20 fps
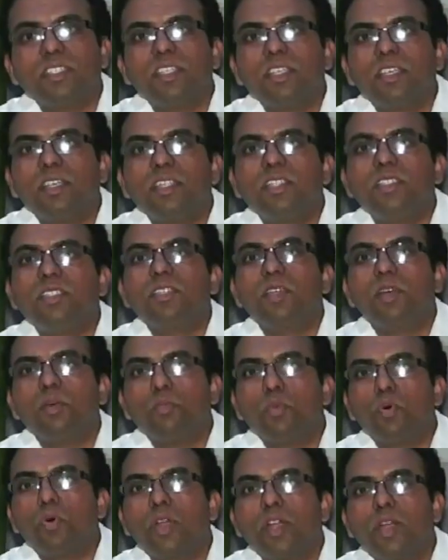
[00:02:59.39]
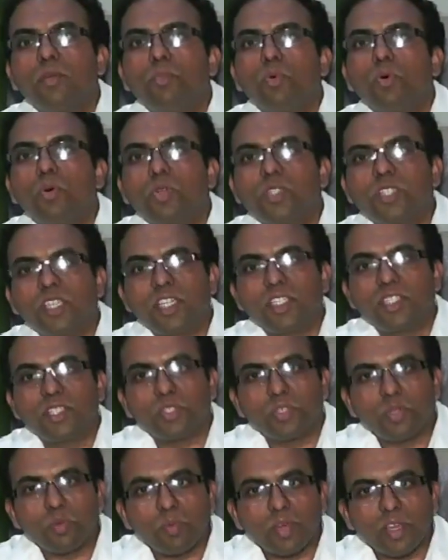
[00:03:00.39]
there is more and more
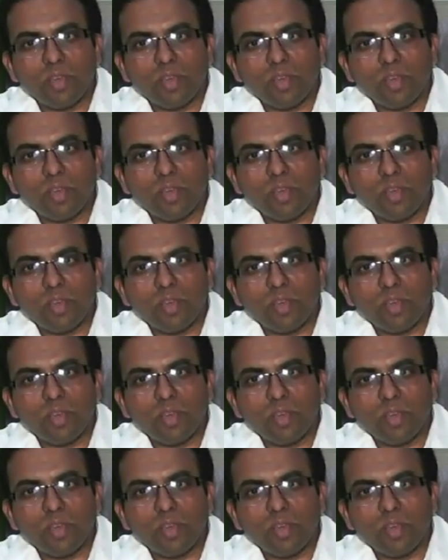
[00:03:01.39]
chances of